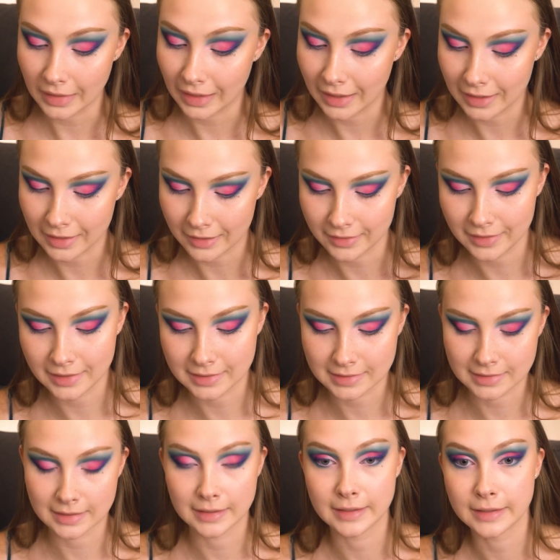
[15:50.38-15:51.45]
And now
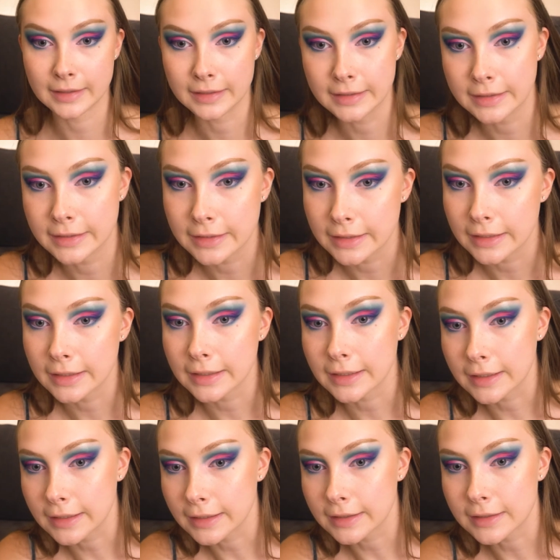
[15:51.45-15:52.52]
this
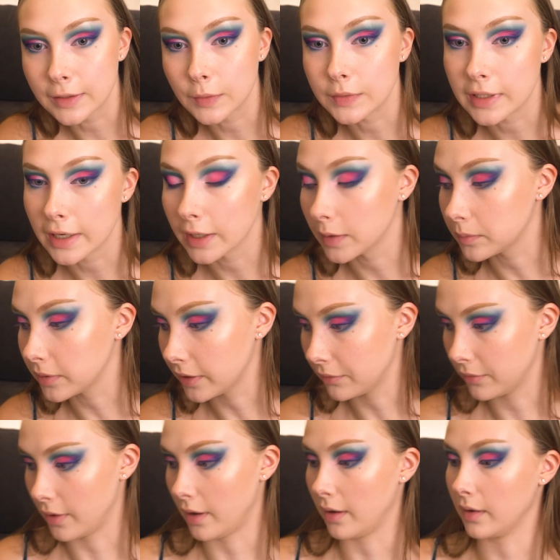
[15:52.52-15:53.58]
could go terribly
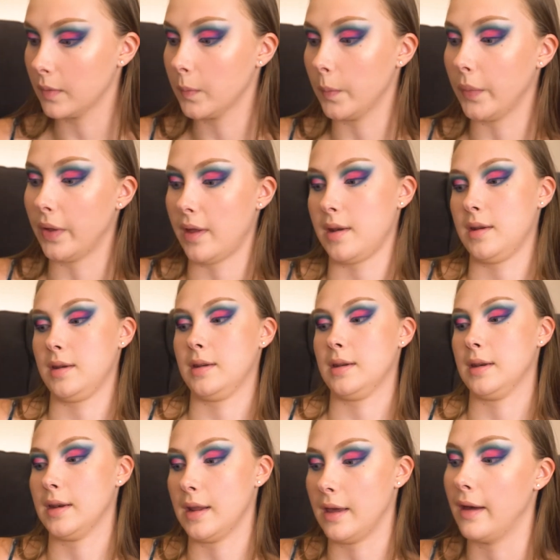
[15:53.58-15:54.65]
wrong, but
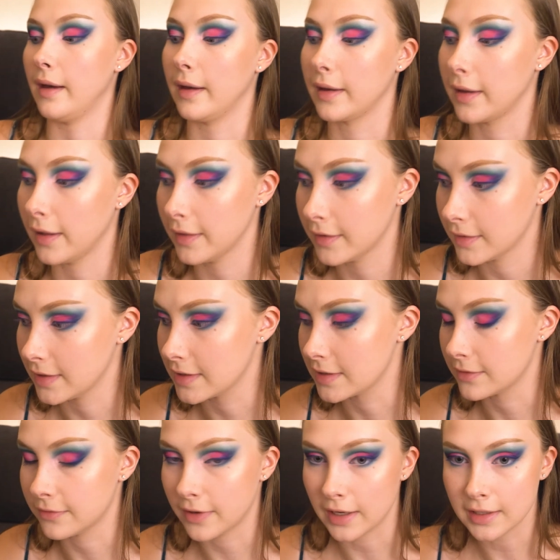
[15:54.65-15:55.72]
Color
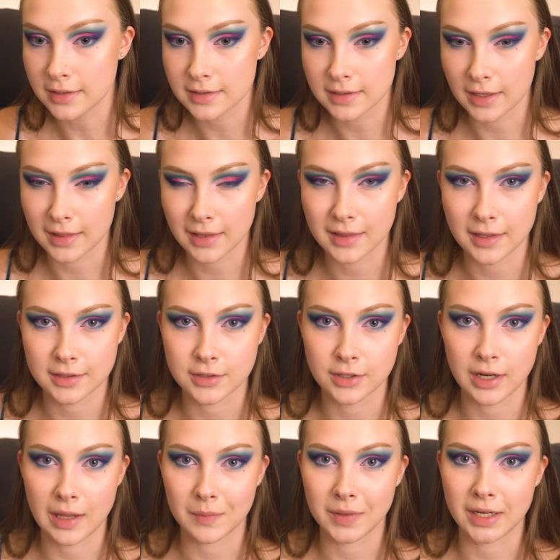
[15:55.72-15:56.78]
This Face, I think that's
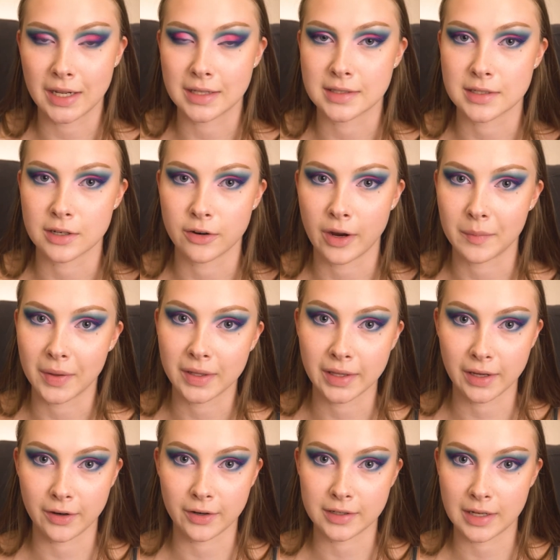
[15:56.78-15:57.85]
her name on Instagram, I'll
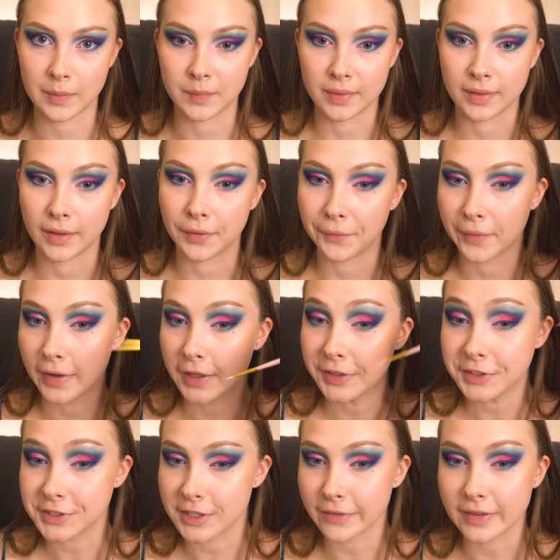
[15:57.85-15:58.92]
link her down below.
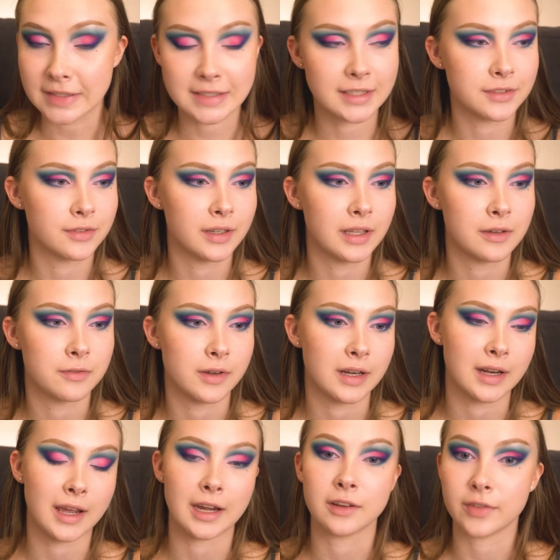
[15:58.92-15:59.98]
She always does really
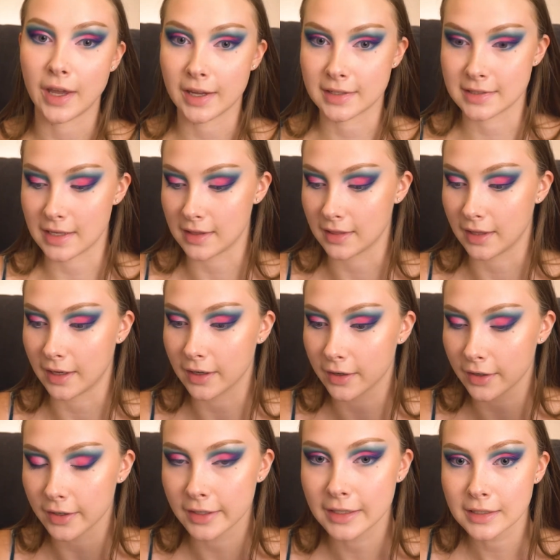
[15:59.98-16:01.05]
fun kind of accent
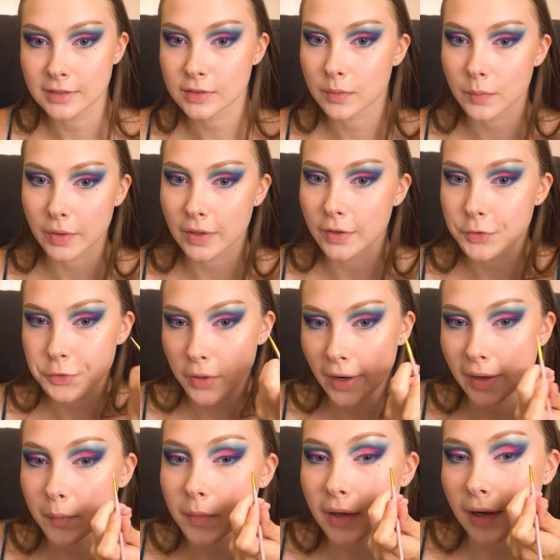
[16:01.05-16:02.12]
liner. So I'm gonna
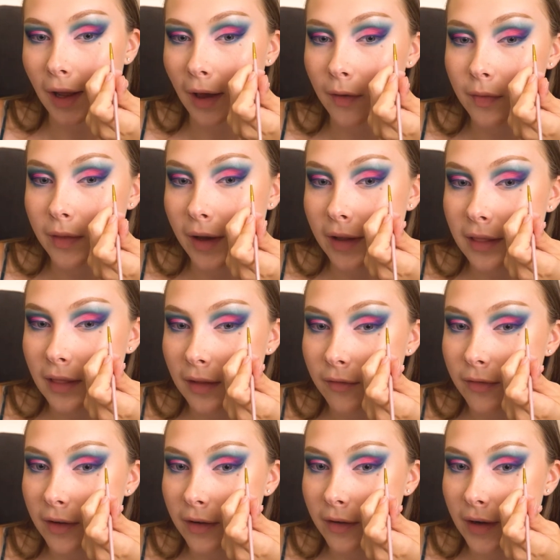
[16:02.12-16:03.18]
try. I'm gonna outline the
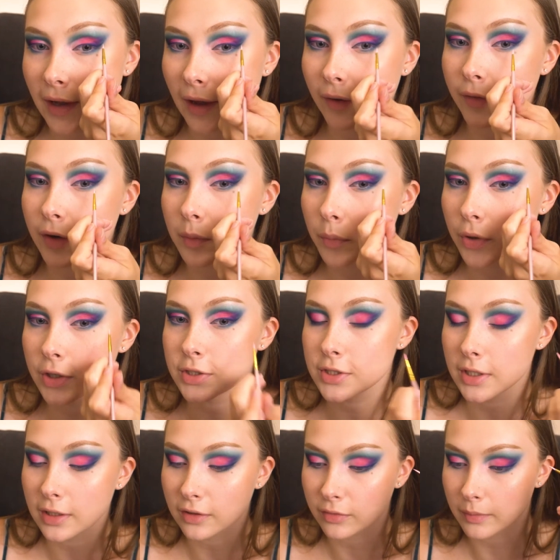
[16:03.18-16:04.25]
very outer
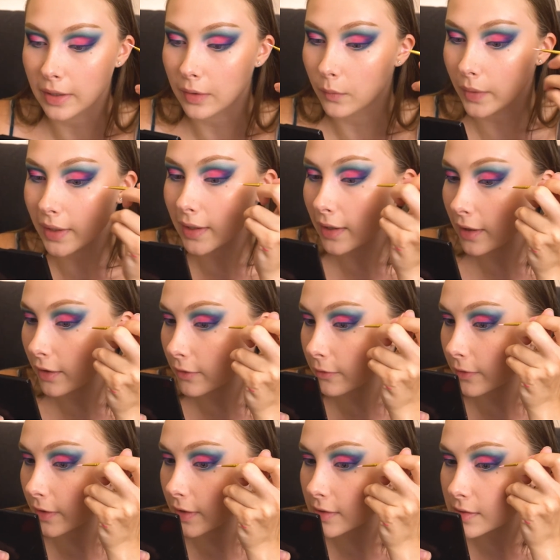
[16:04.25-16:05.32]
portion of my wing here
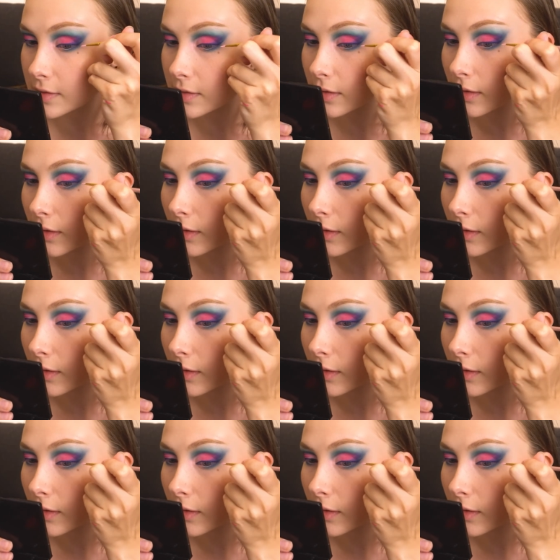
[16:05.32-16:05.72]
first.